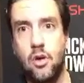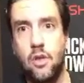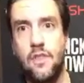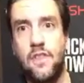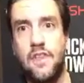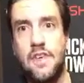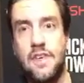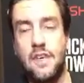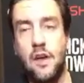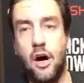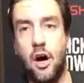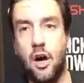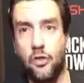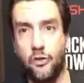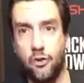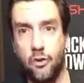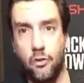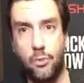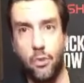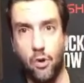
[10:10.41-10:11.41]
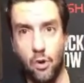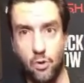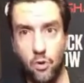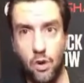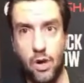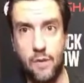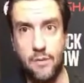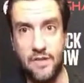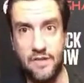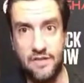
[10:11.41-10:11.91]
the other
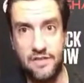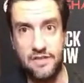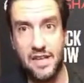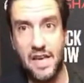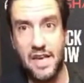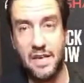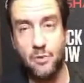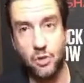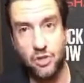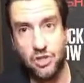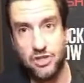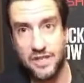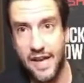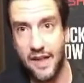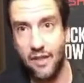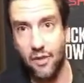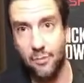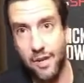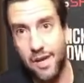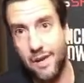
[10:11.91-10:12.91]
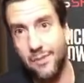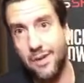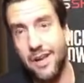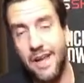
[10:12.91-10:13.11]
program in the state, which is Alabama.